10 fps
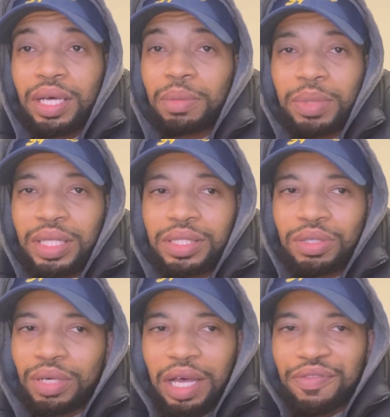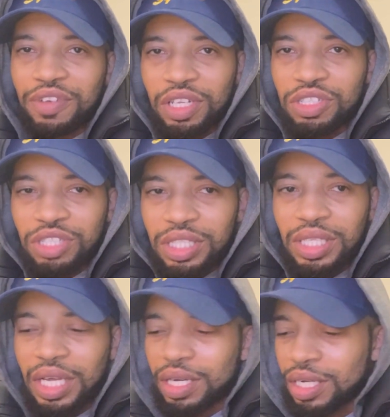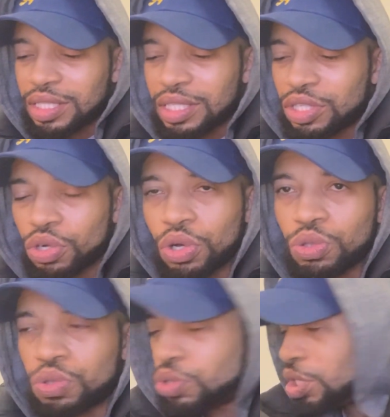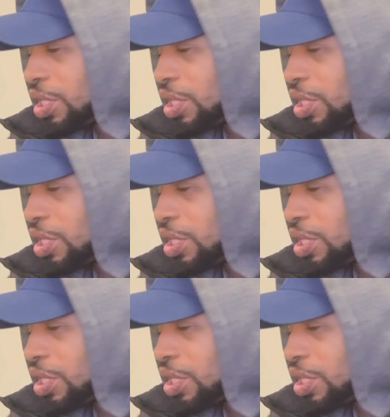But they still got feelings just like us. They still go through shit.